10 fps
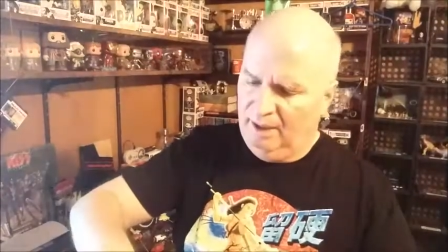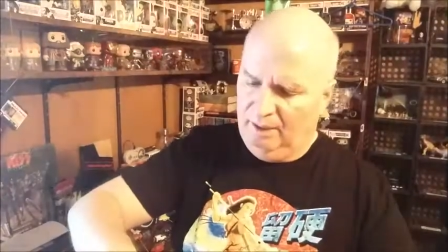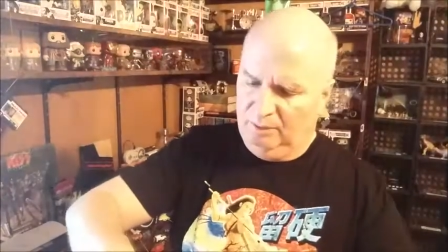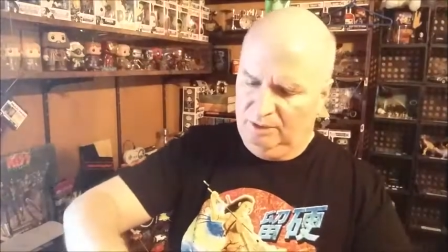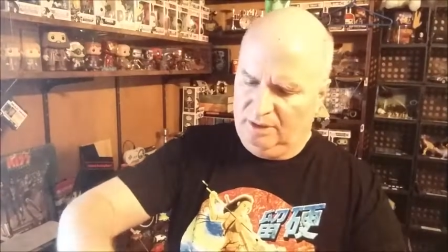
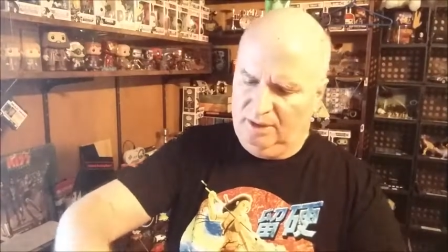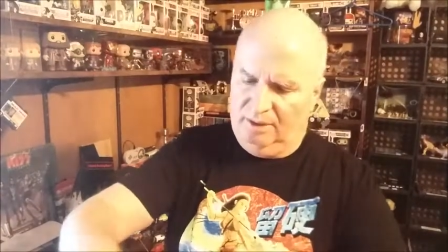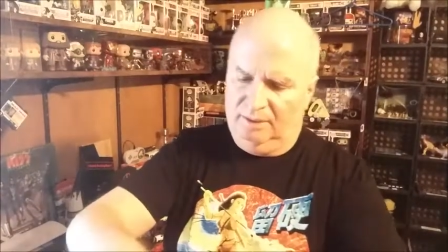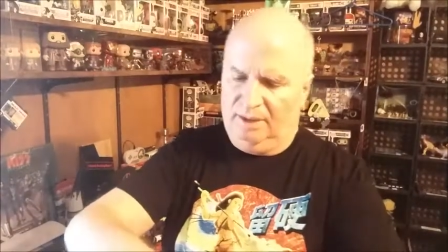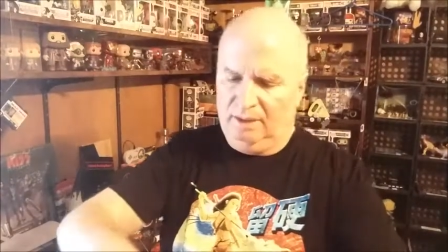and it was
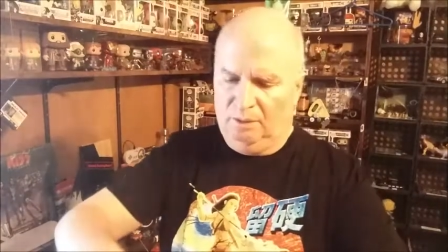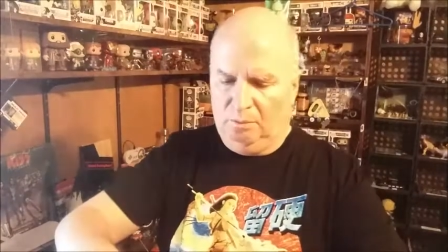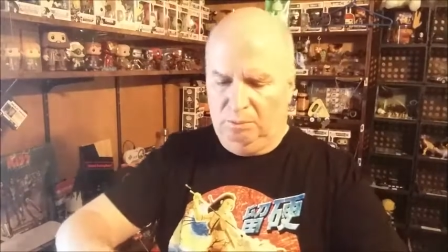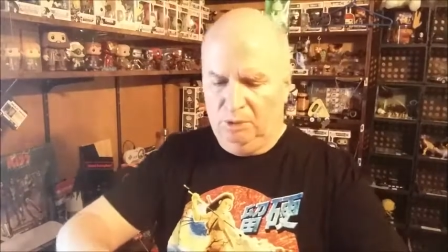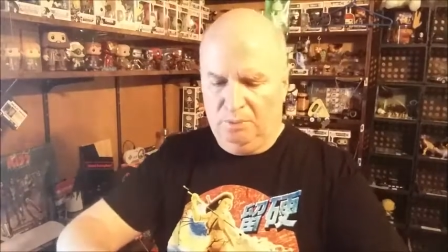uh, like a little
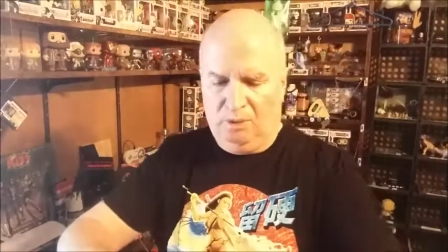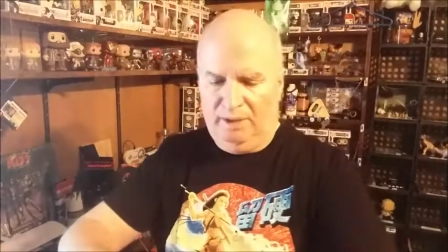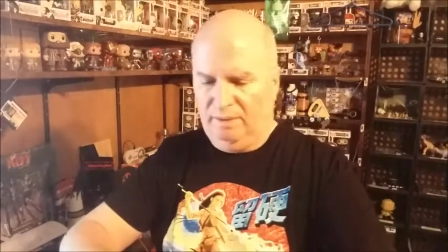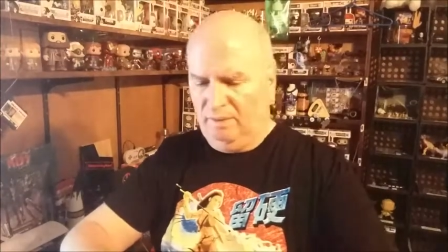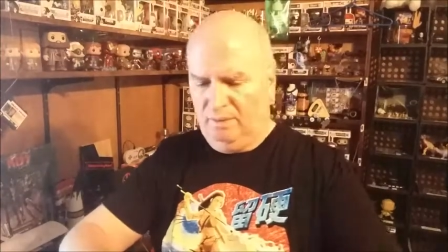blueprint.